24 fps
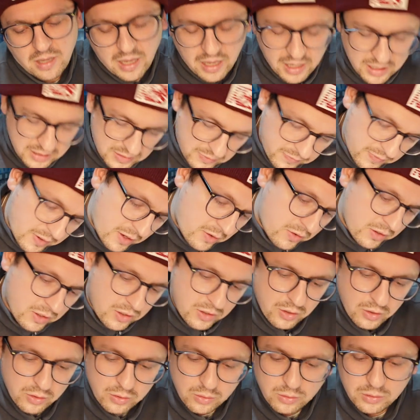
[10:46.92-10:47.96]
It's very
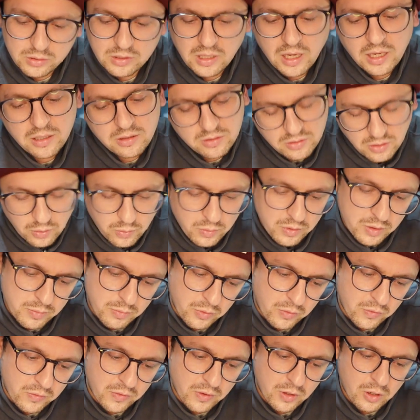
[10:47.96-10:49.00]
cold. I don't want to
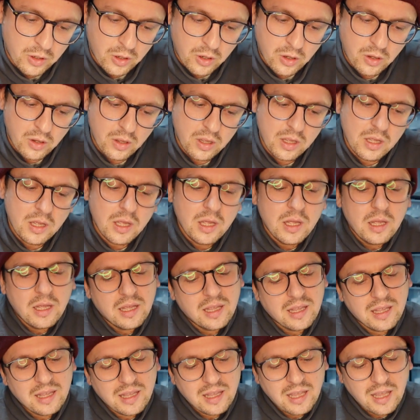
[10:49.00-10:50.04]
move a lot.
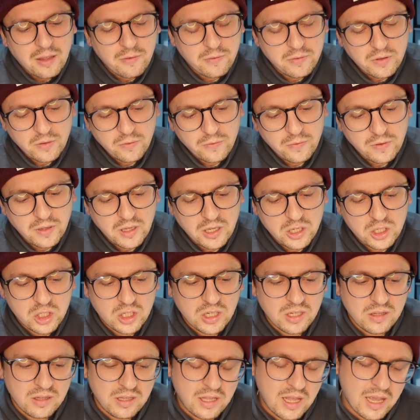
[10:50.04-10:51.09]
Give the
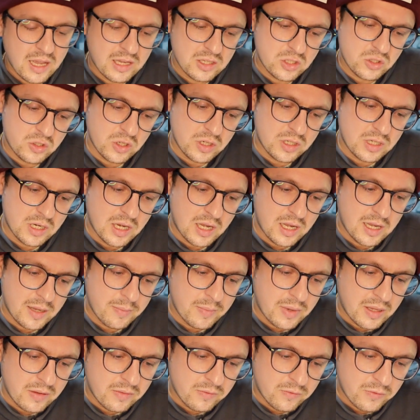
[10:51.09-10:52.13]
fish the extra
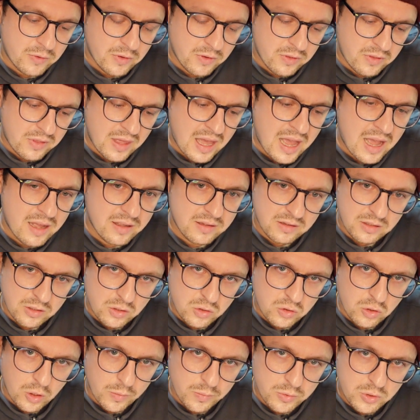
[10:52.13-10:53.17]
time, and for that the
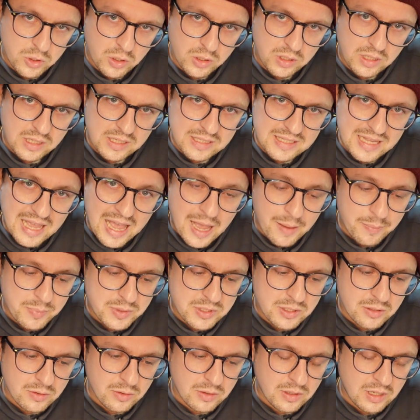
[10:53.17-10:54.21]
drop shot is
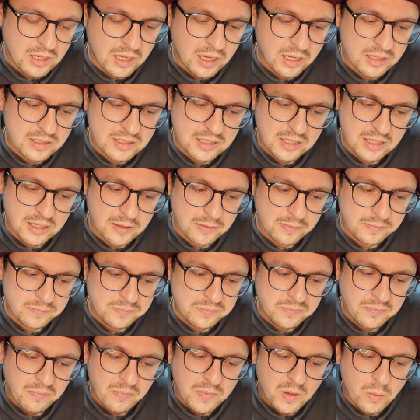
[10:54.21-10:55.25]
absolutely ideal,
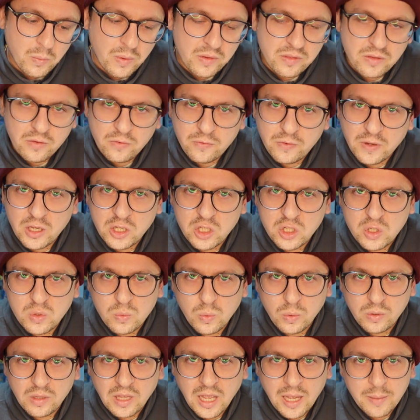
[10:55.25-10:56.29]
when the fish
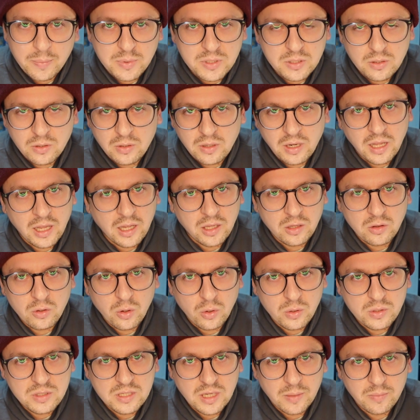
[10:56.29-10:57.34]
would absolutely
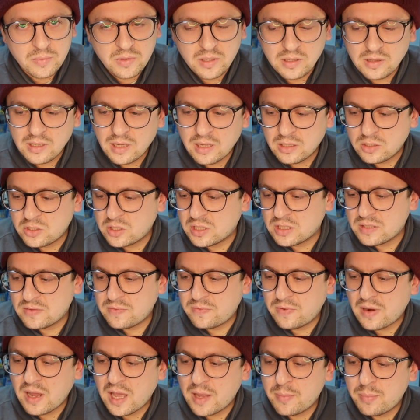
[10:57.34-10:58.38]
ignore something that will just
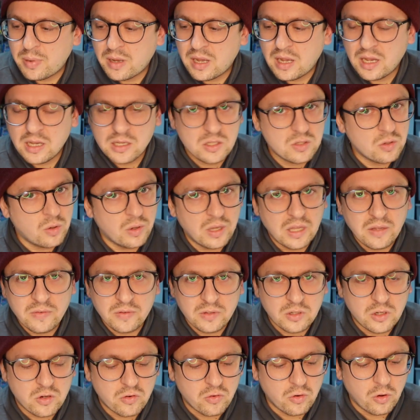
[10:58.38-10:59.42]
fly past or
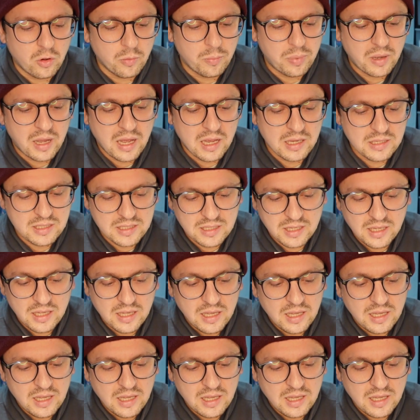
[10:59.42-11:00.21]
even crawl past.